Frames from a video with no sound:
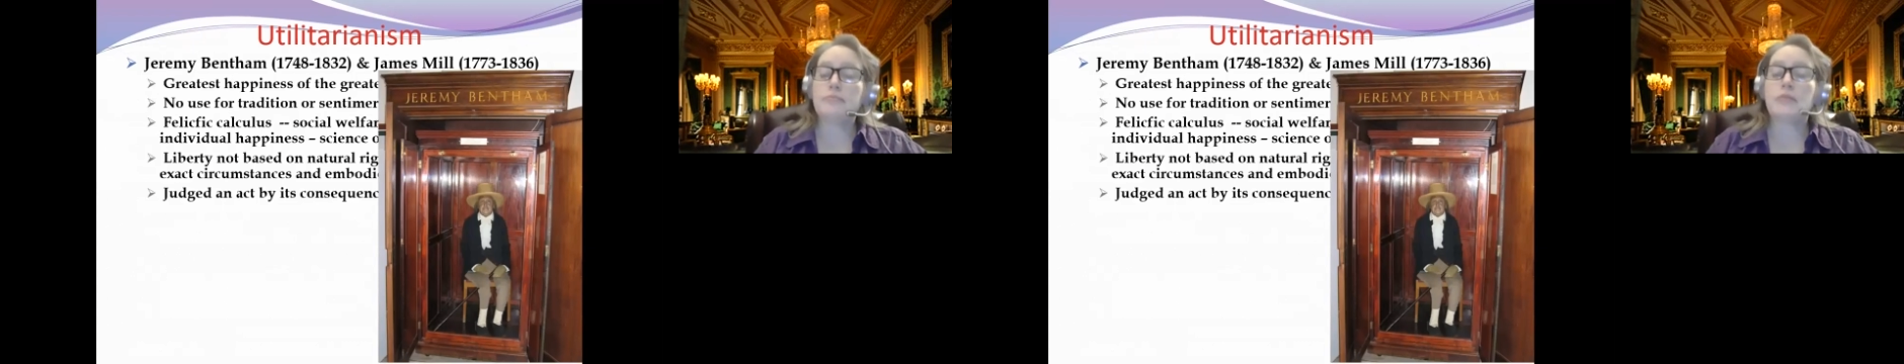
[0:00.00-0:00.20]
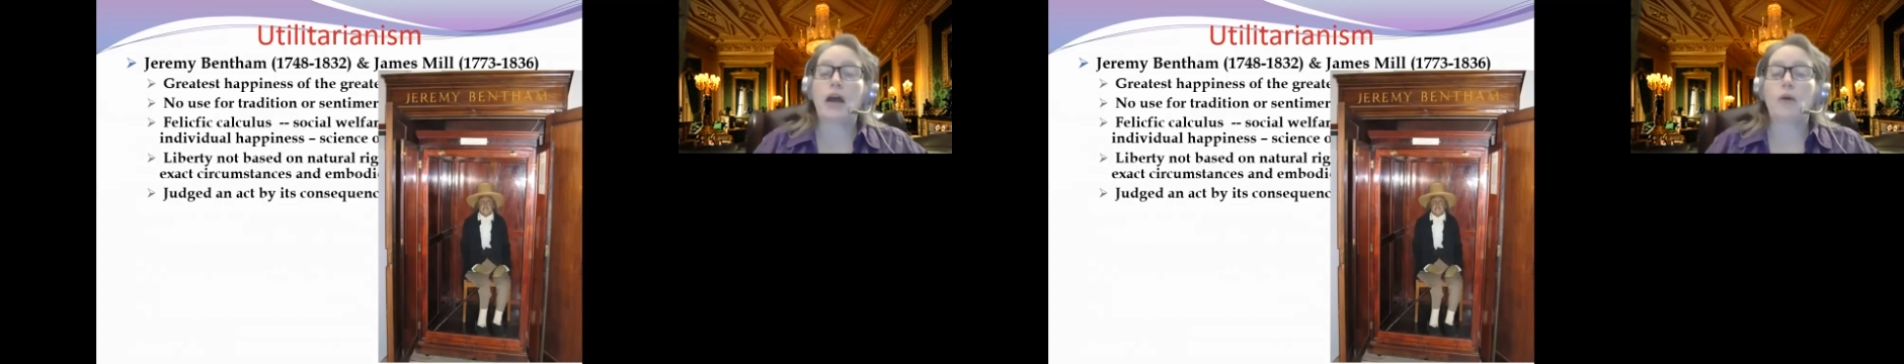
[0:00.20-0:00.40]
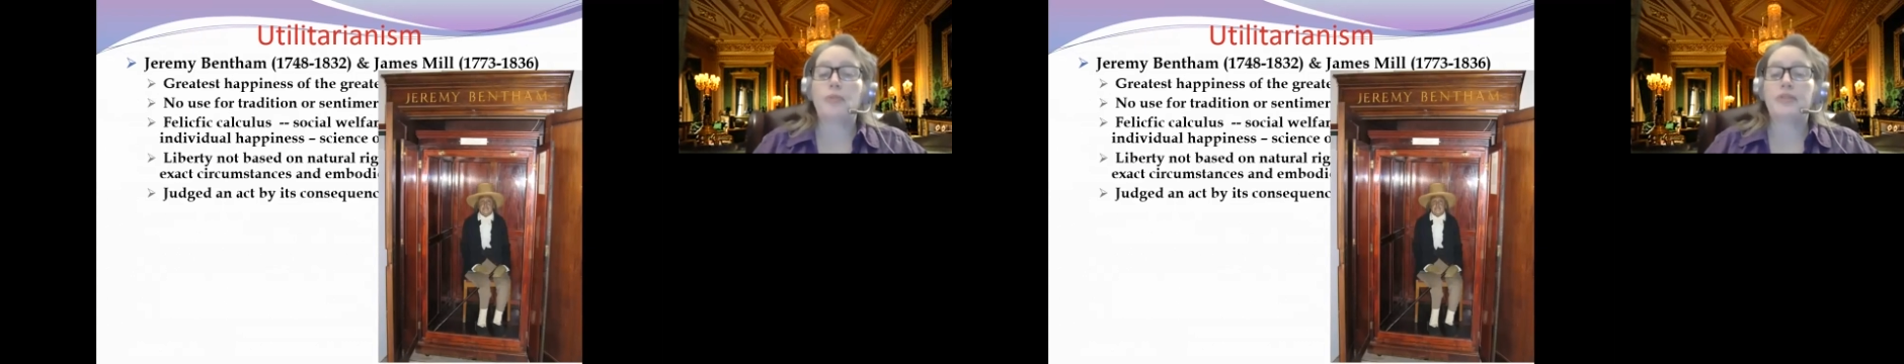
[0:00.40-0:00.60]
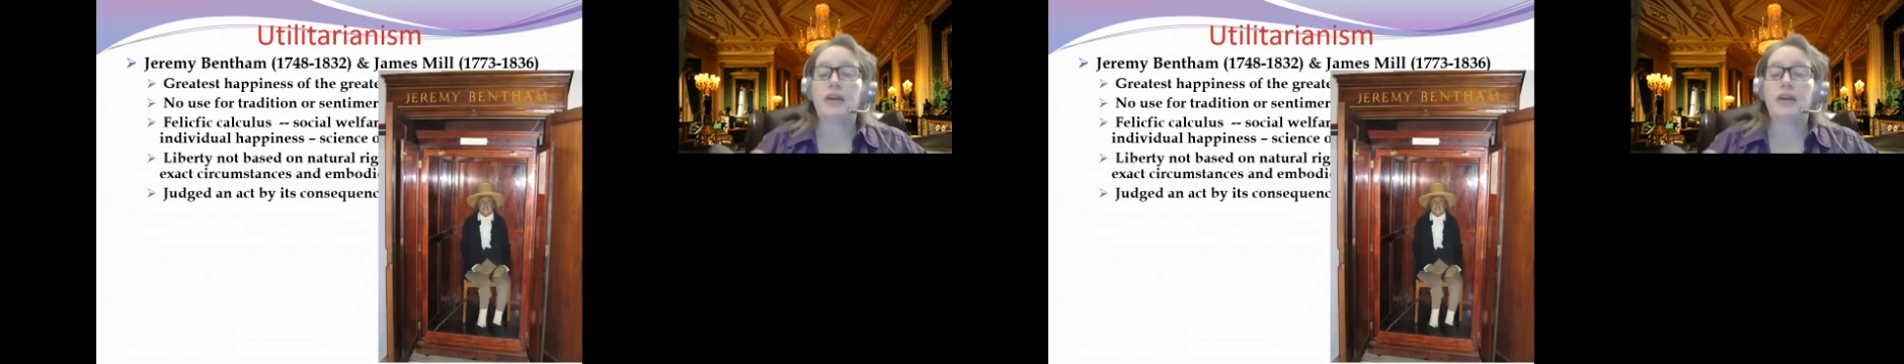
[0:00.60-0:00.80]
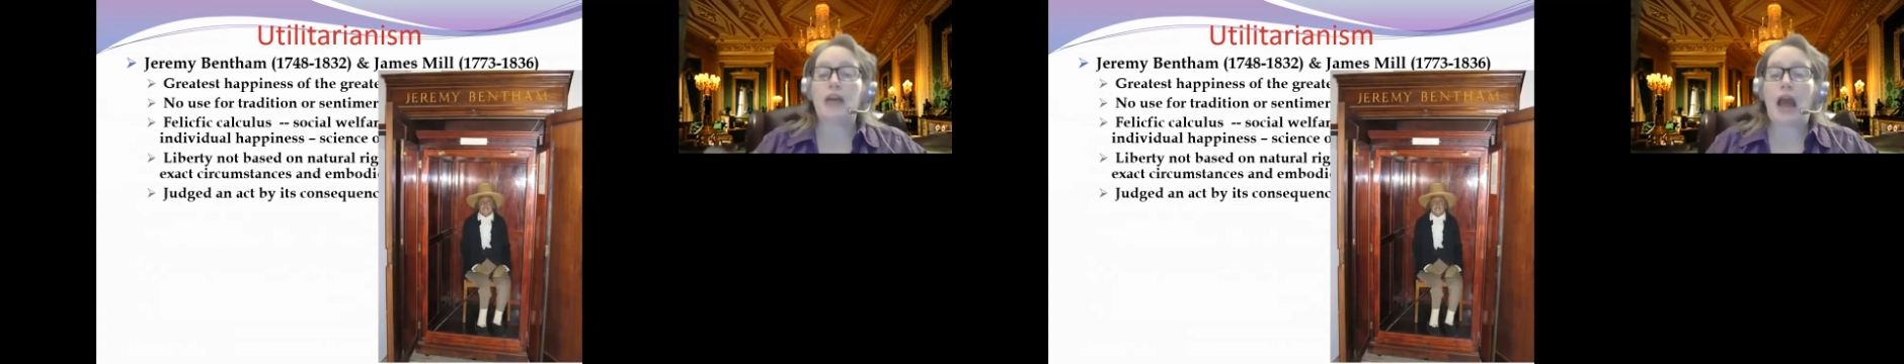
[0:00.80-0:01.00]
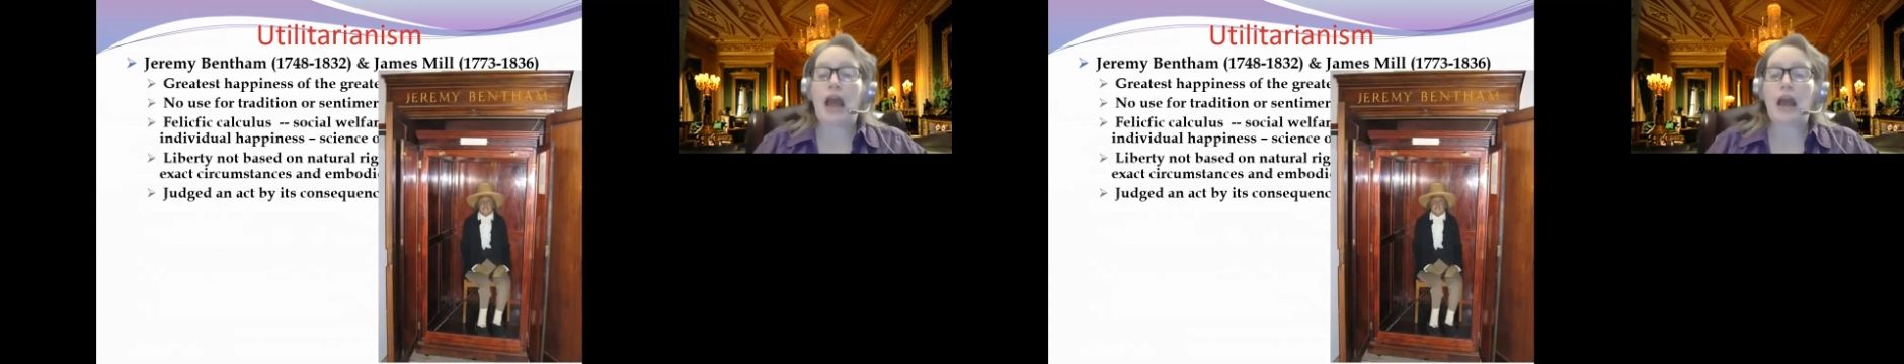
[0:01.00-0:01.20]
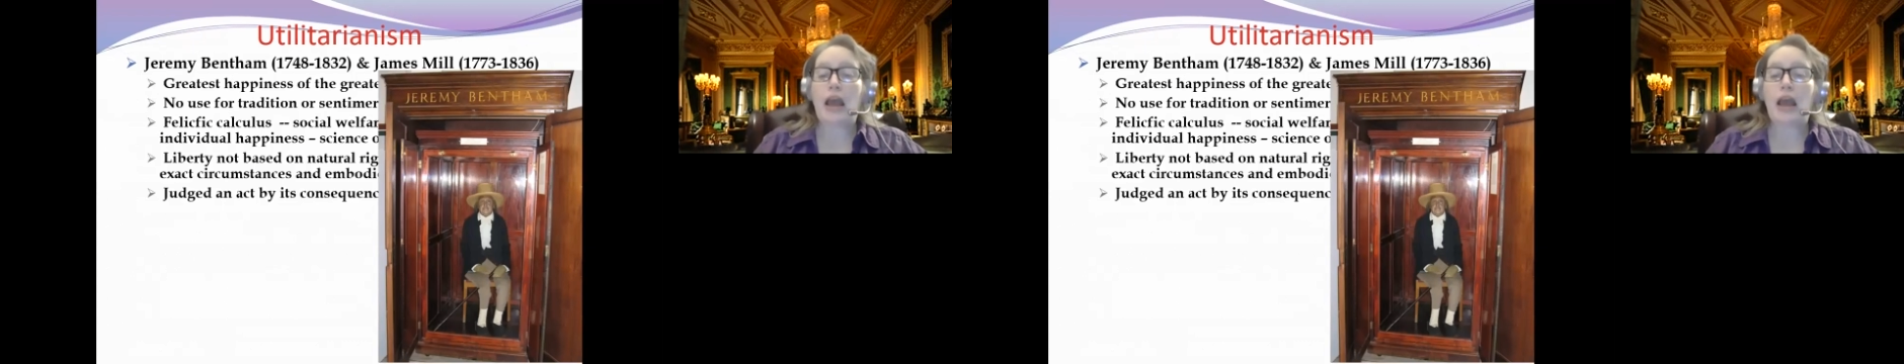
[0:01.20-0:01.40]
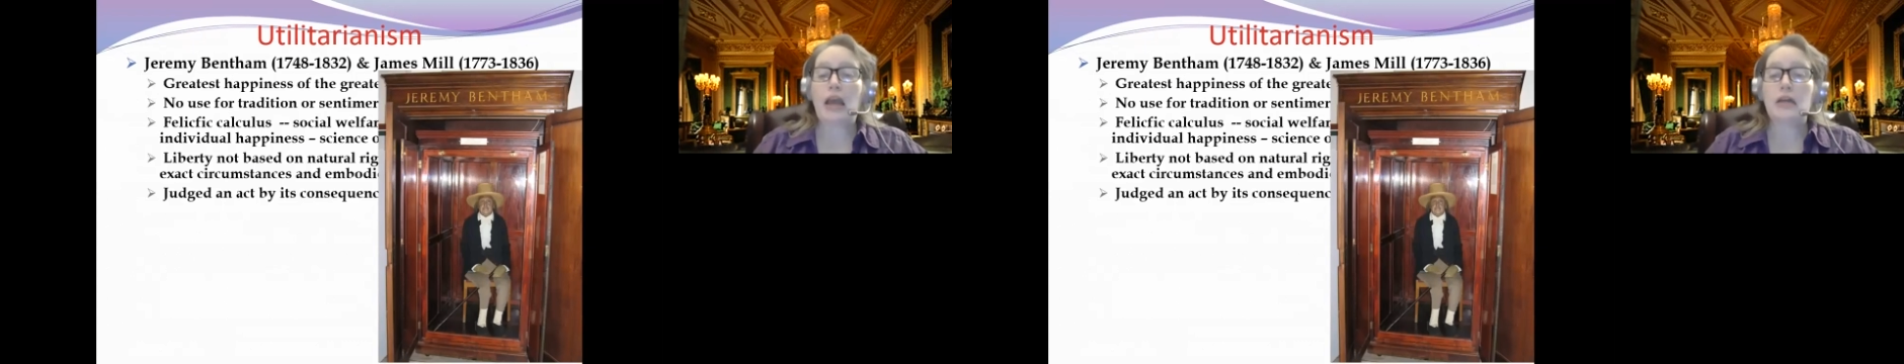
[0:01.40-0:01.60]
Now, the
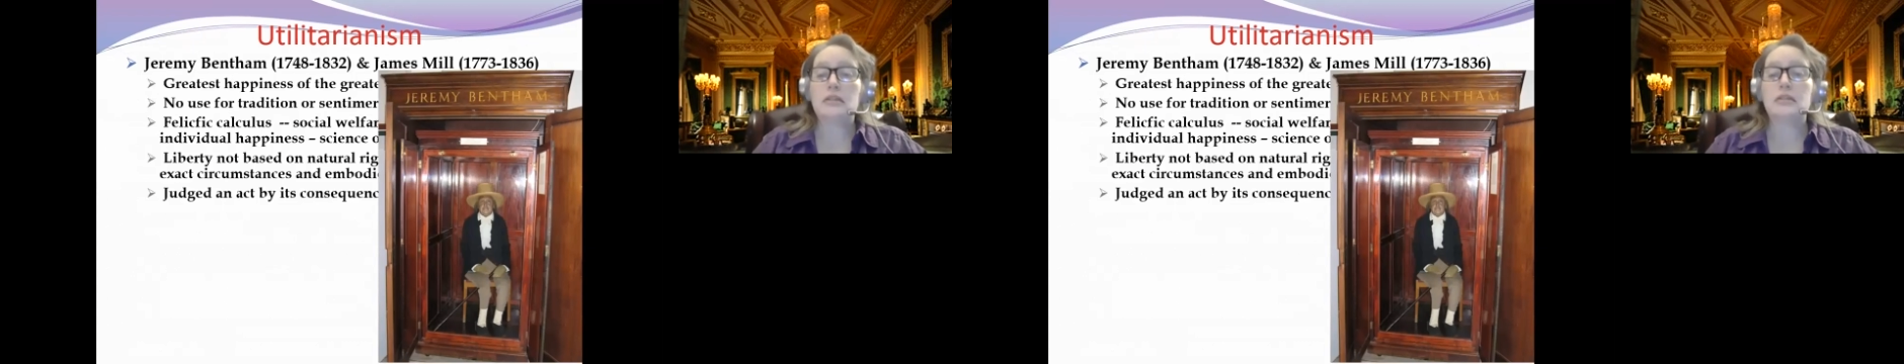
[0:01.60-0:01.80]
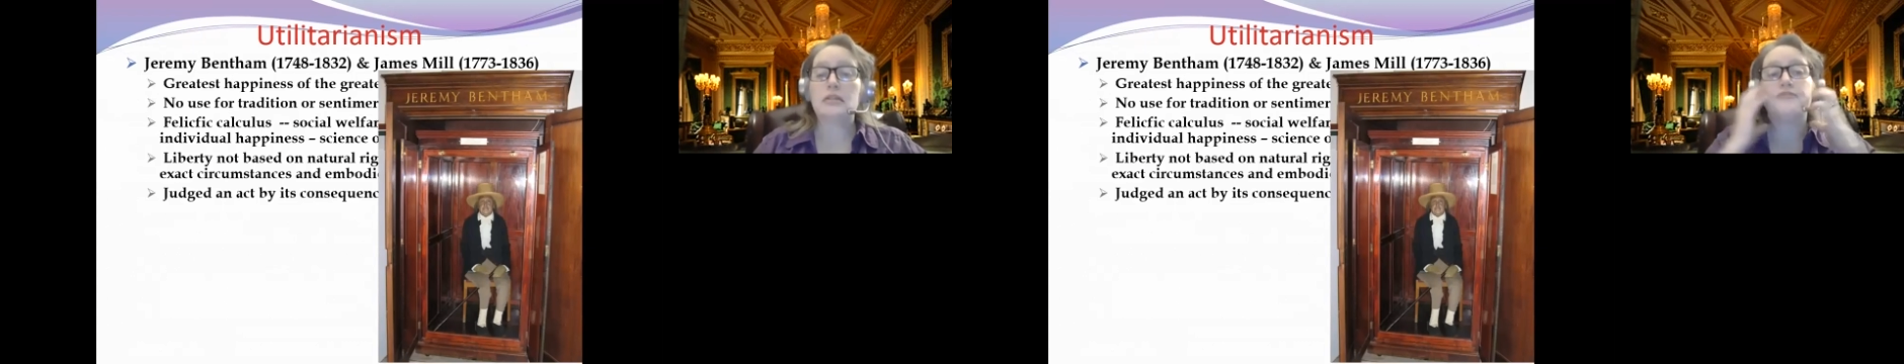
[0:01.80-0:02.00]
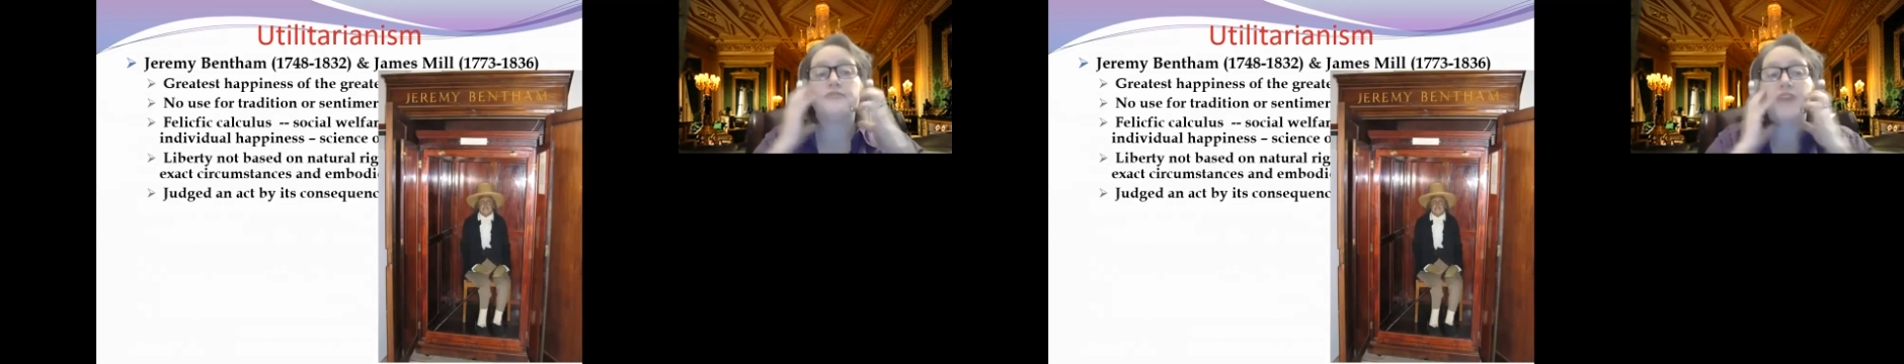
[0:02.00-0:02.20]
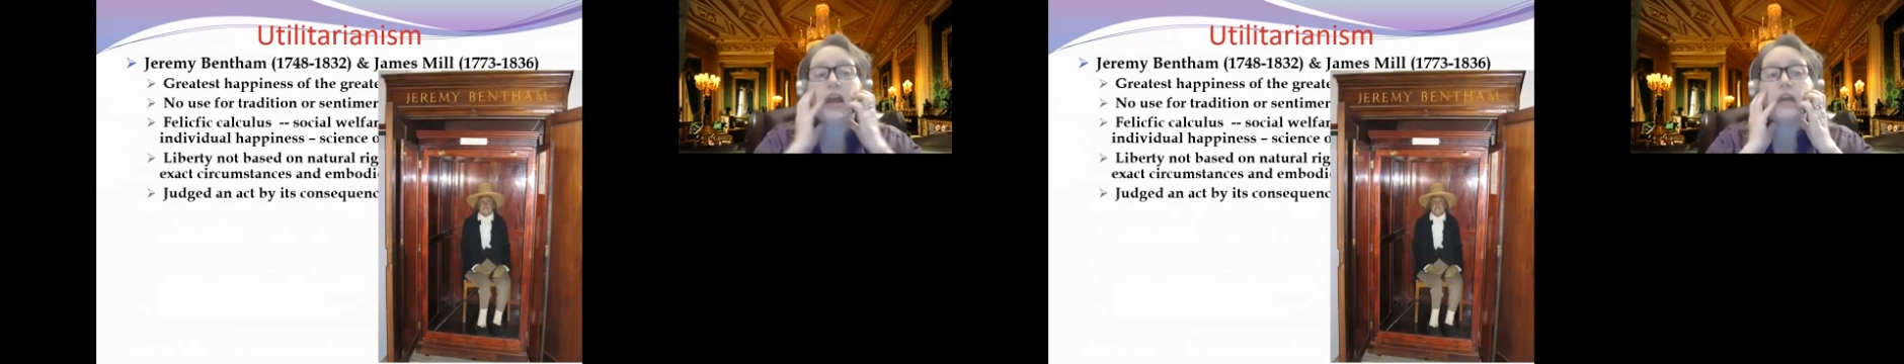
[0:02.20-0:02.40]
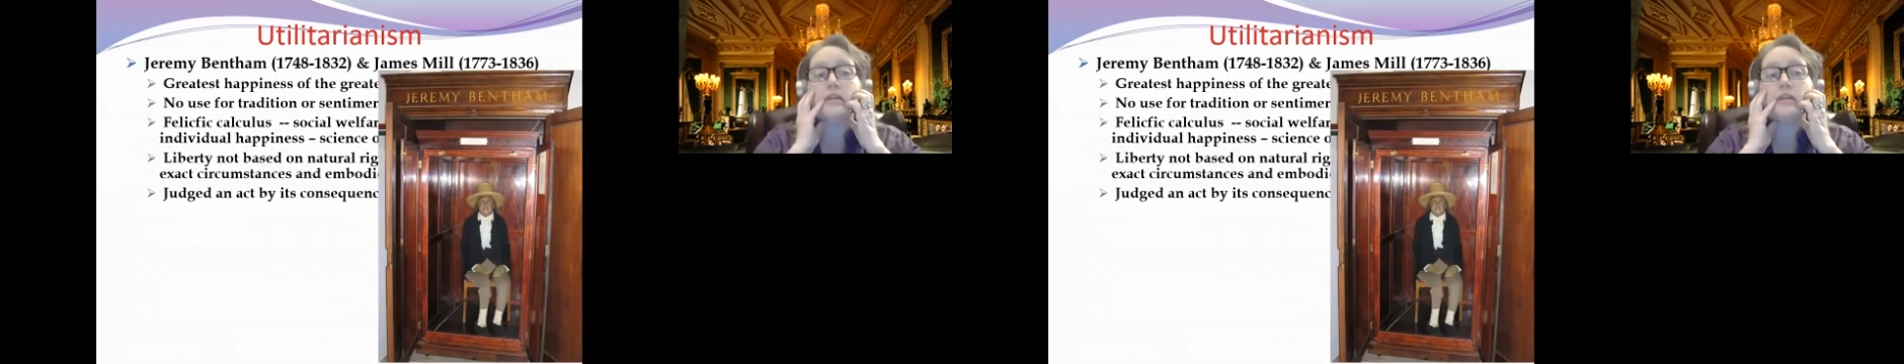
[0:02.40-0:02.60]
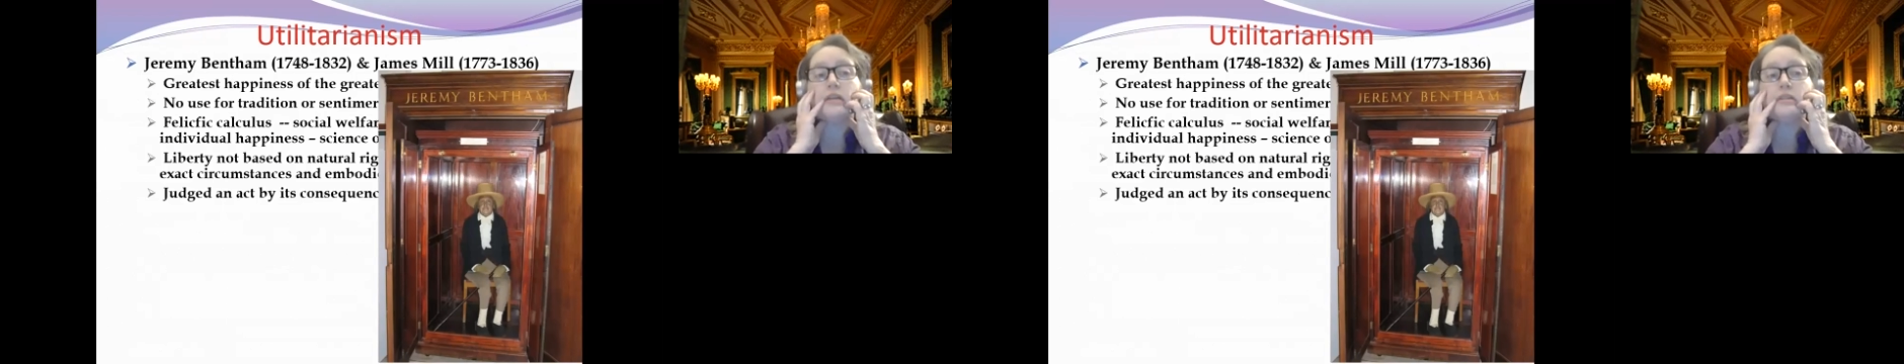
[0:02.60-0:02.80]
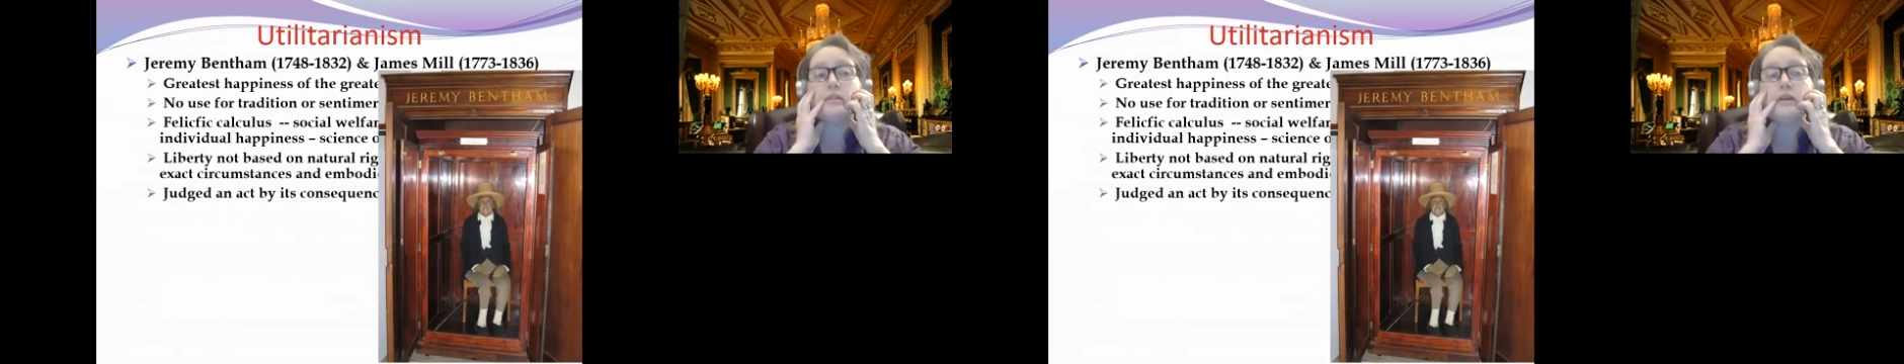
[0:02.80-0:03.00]
hands and the face